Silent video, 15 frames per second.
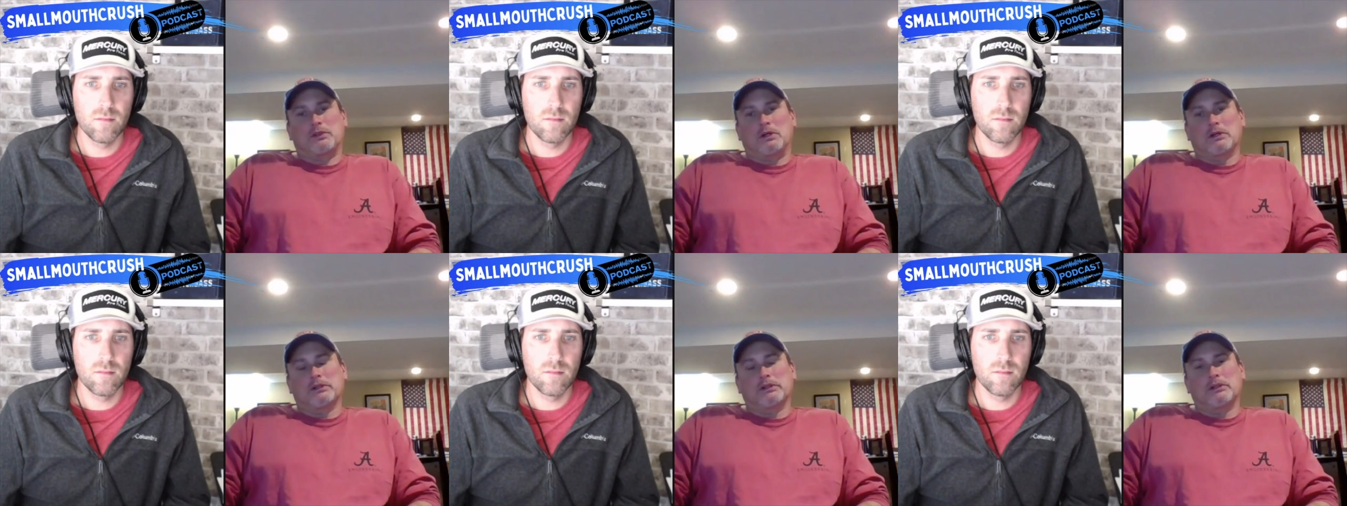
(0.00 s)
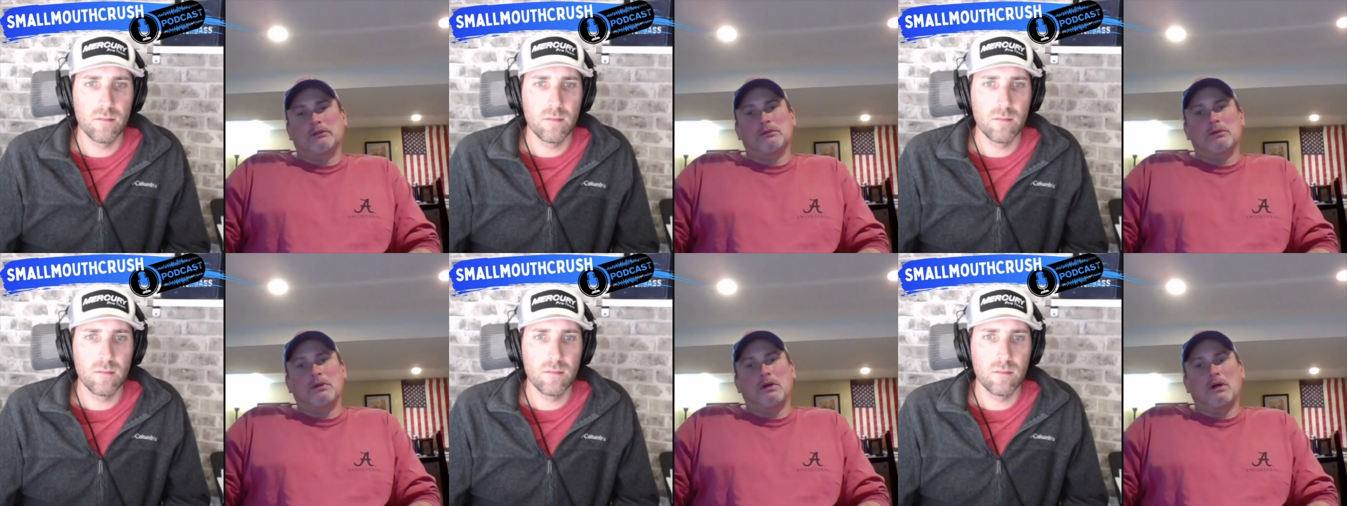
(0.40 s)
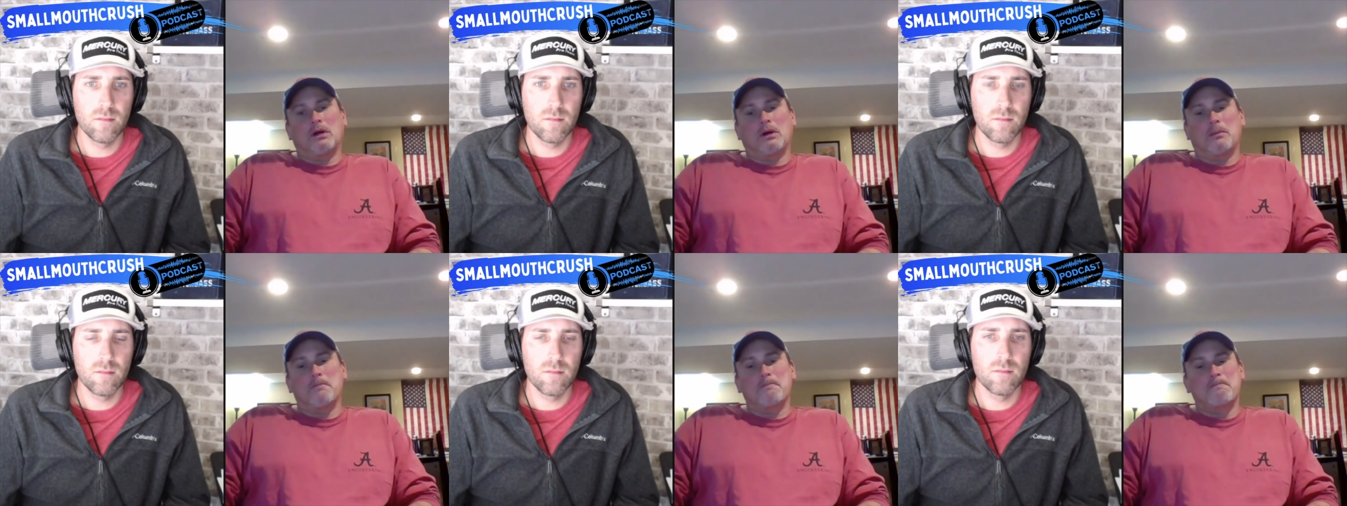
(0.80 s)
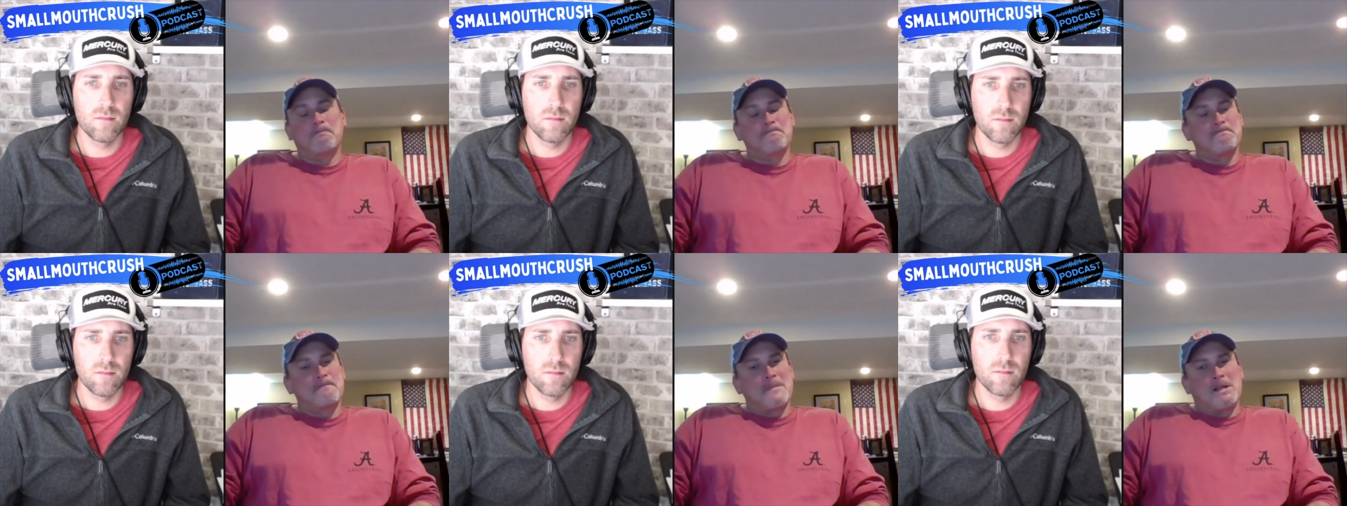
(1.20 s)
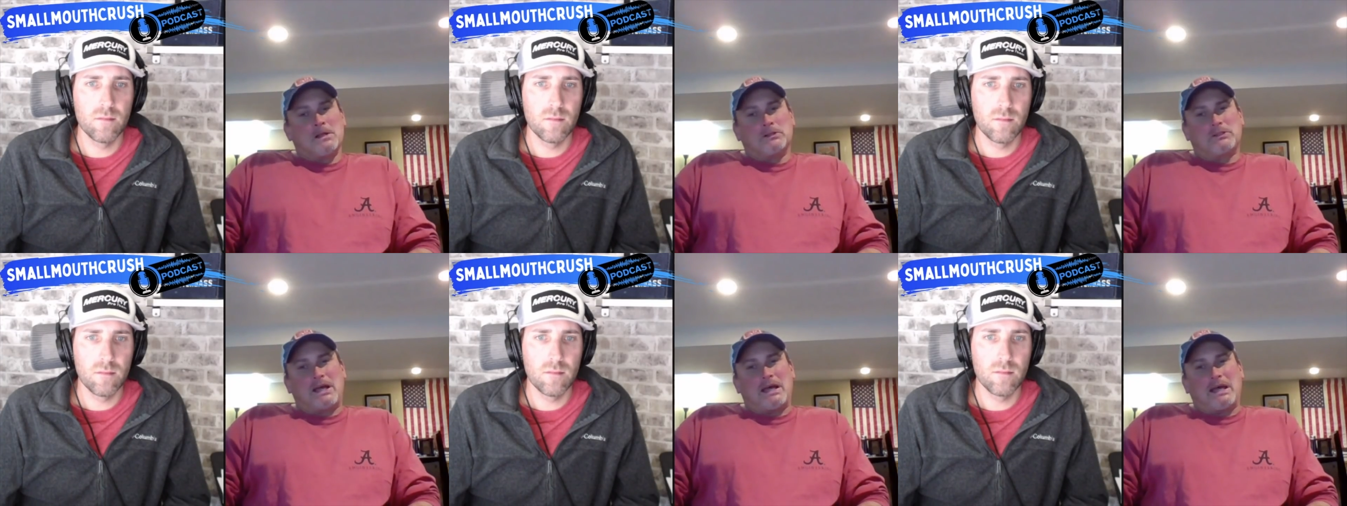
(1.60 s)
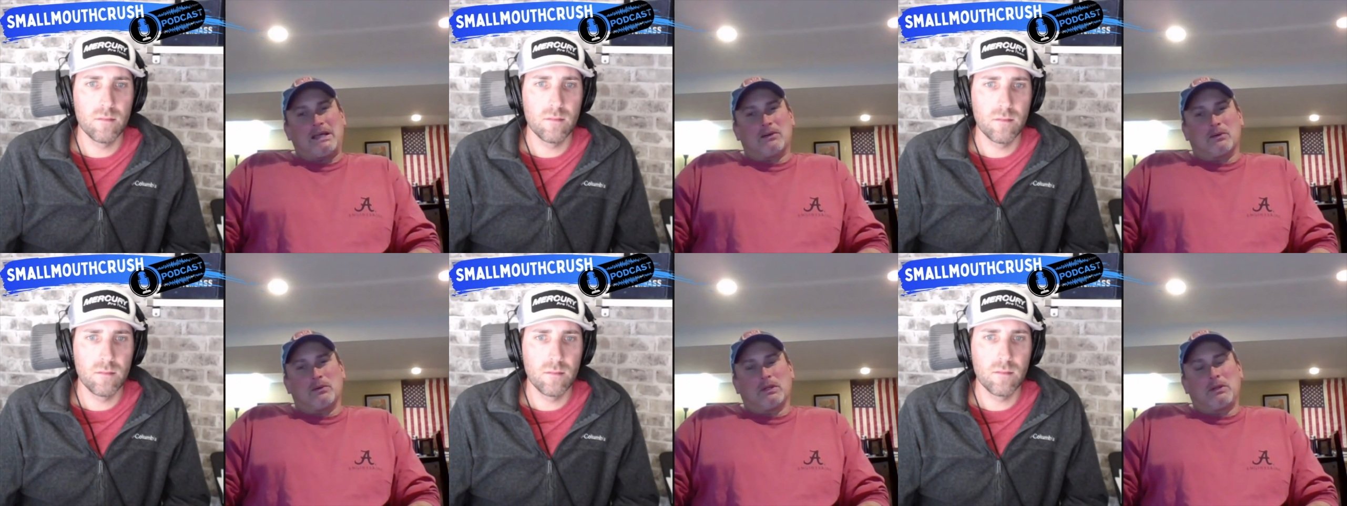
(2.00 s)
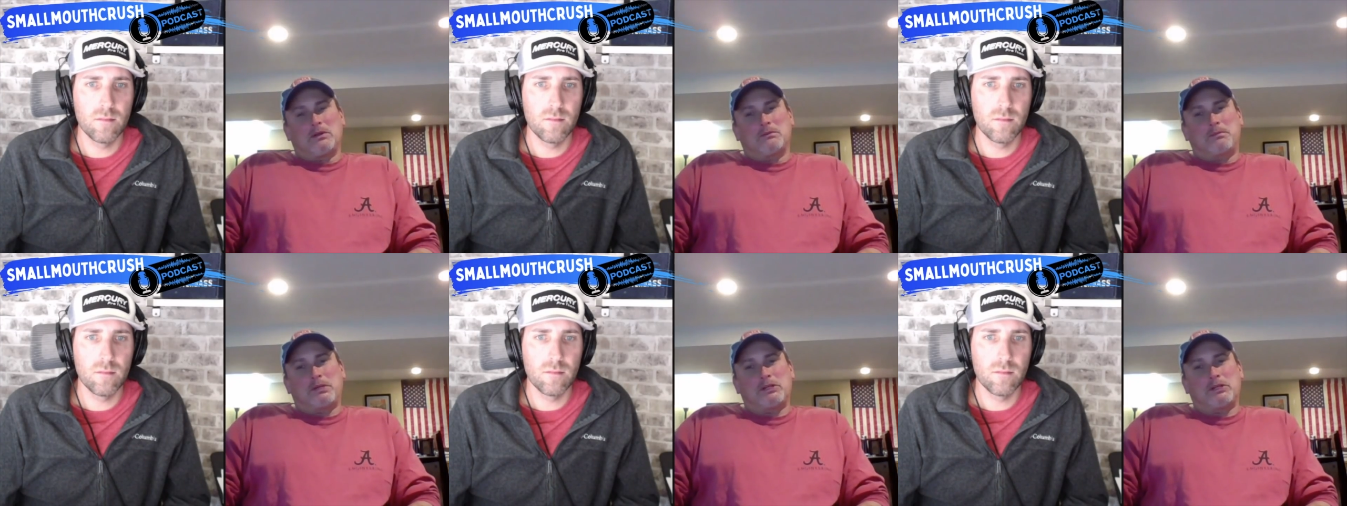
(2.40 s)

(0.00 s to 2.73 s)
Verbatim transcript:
Speaker 1: struggling. Um, so I, I, don't really